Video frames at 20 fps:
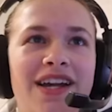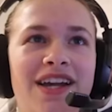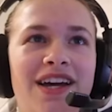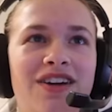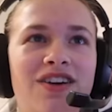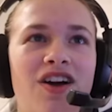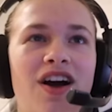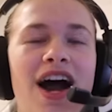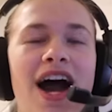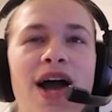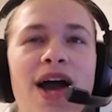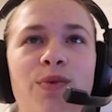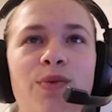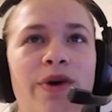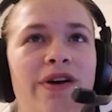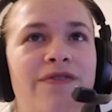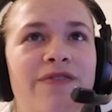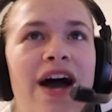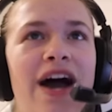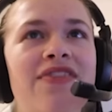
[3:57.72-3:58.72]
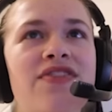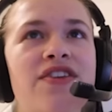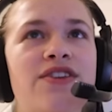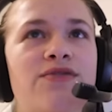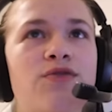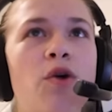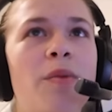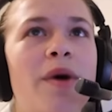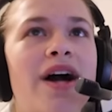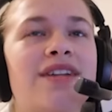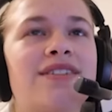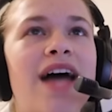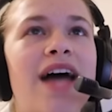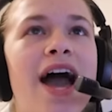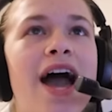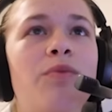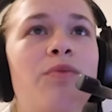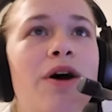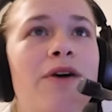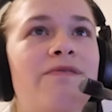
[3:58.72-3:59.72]
it? Girl, I will find this Robux.
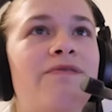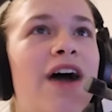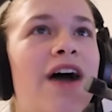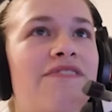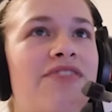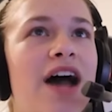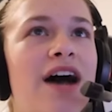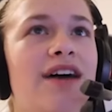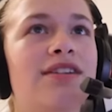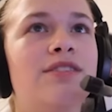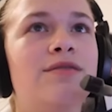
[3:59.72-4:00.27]
I want 5,000